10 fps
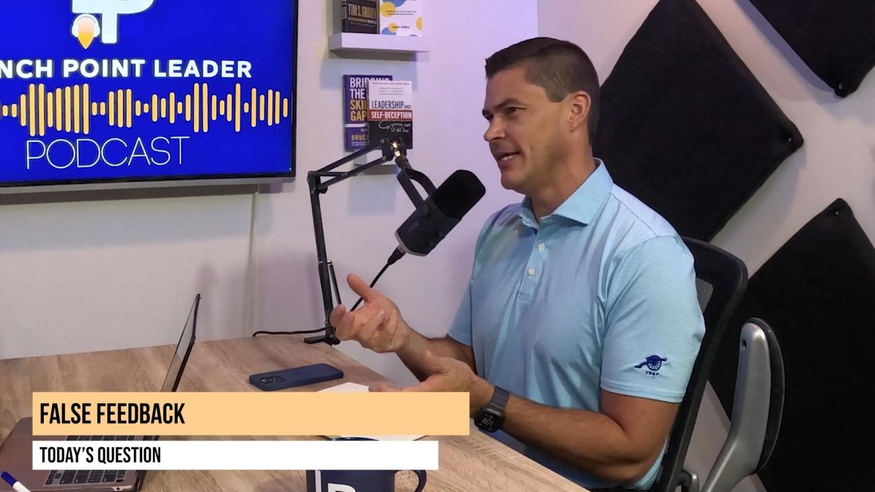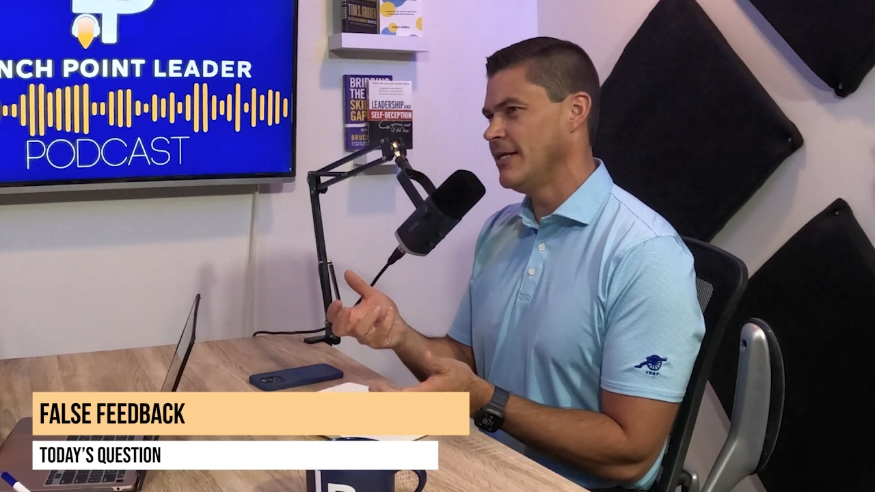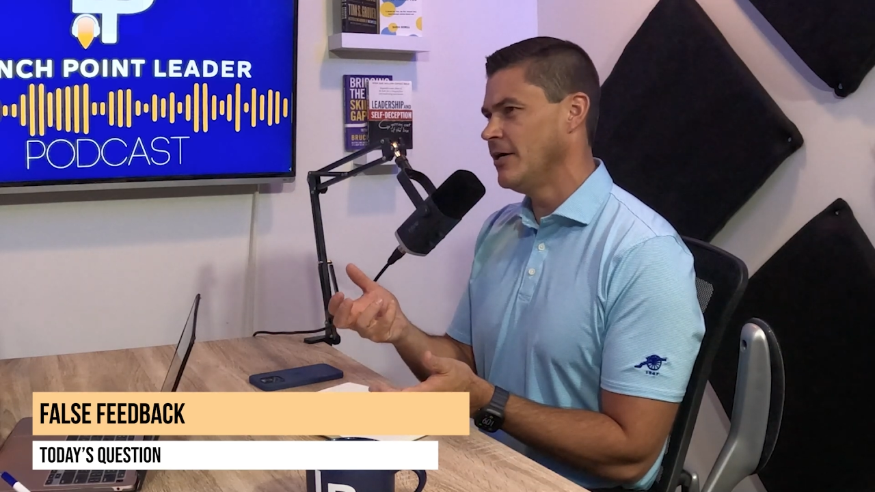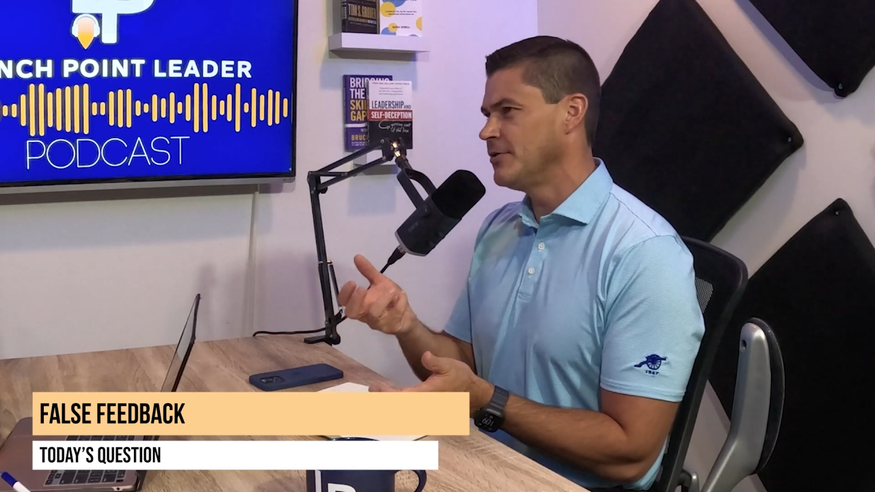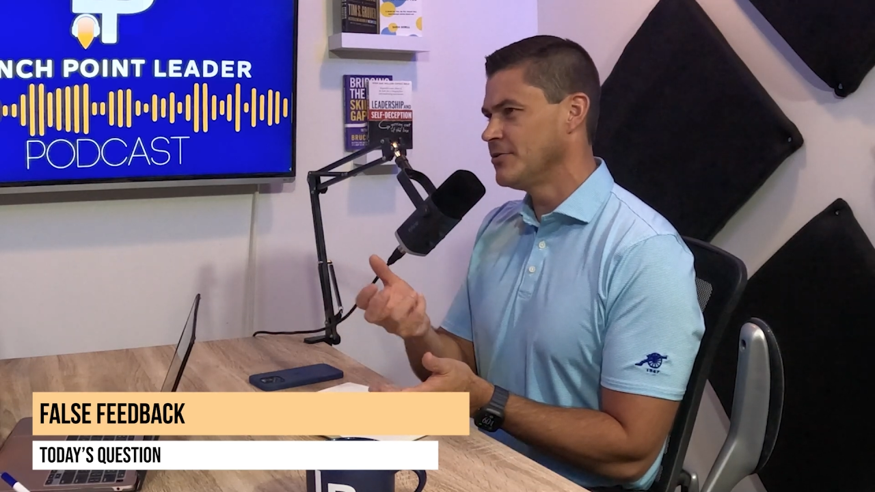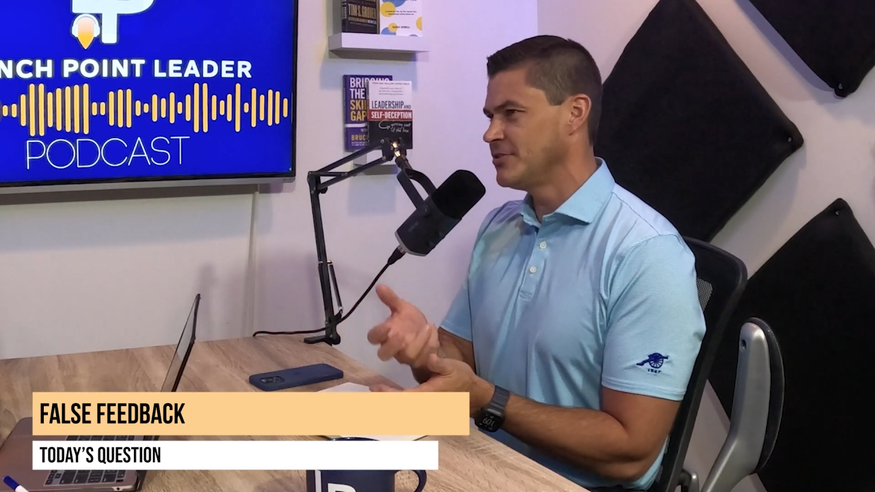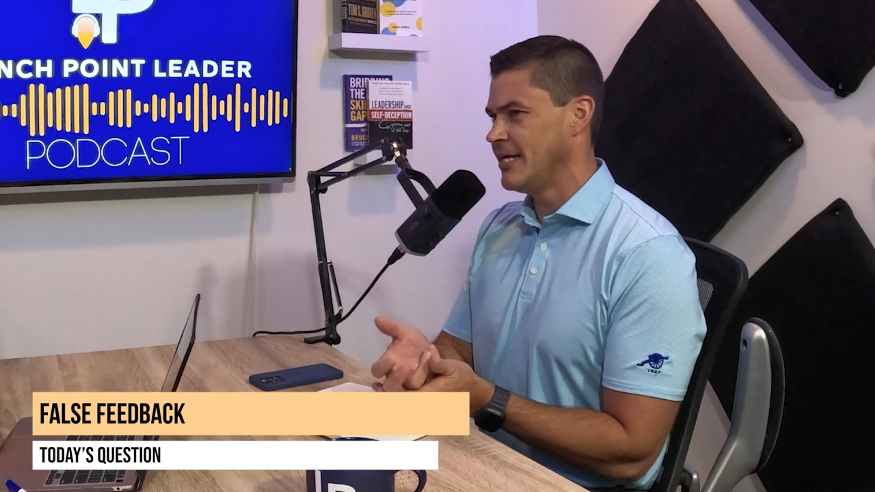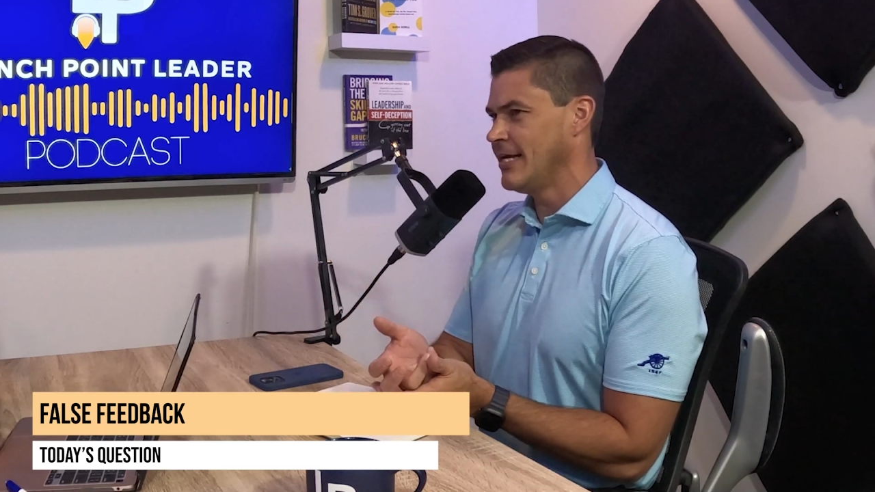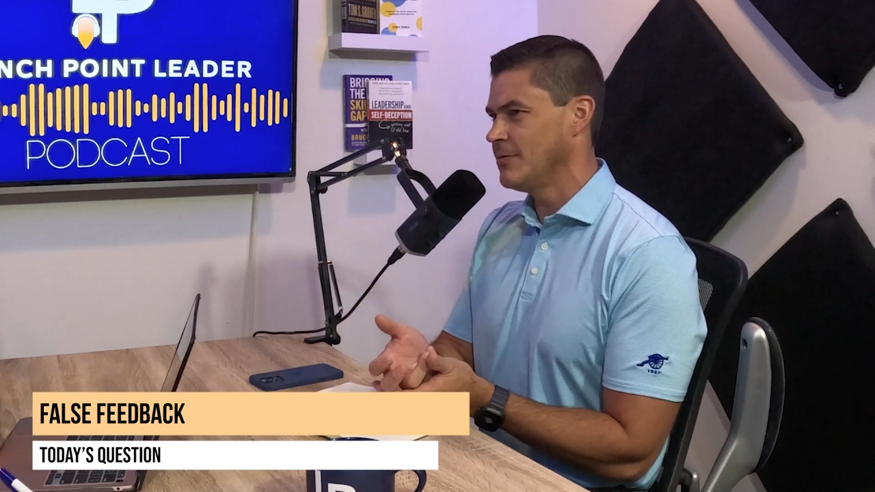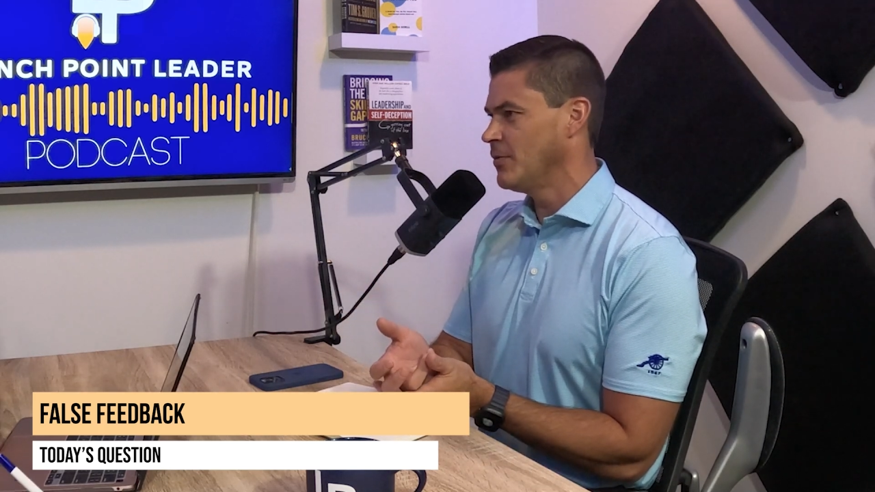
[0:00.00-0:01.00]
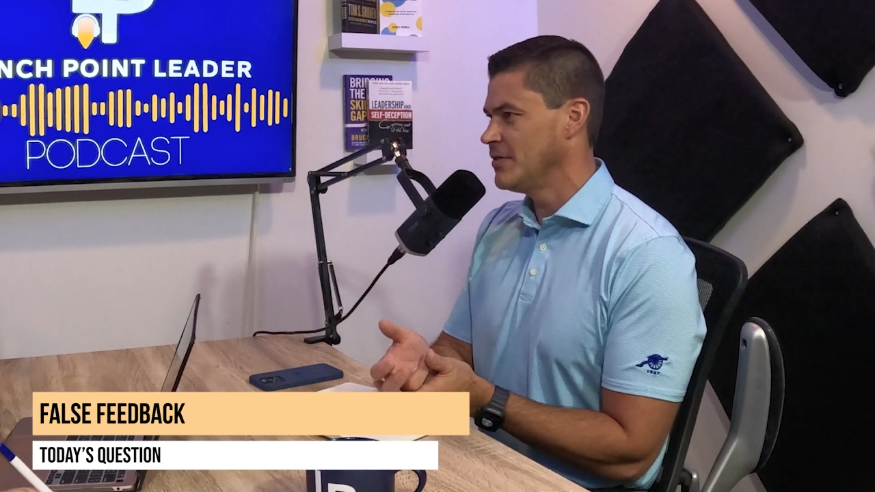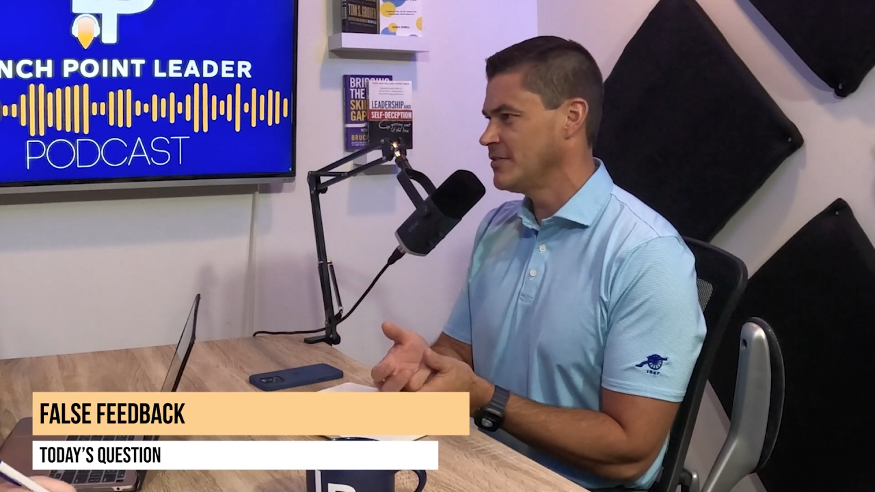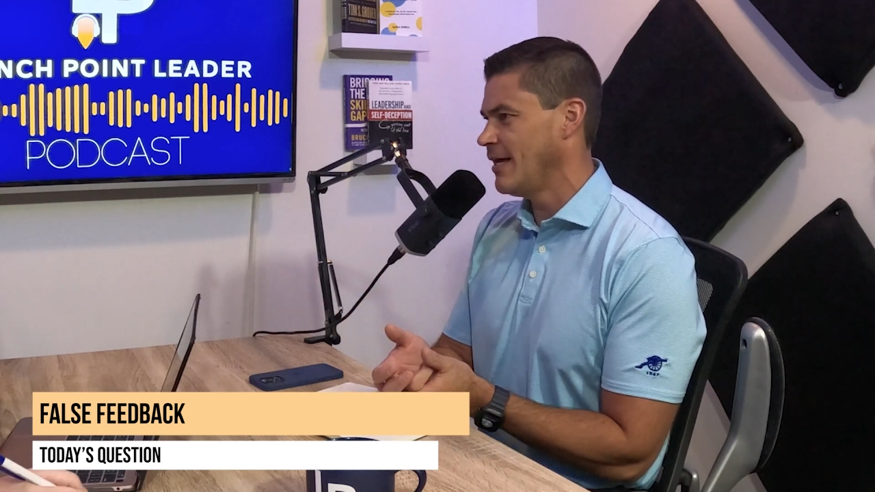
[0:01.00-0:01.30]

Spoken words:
and understand what it's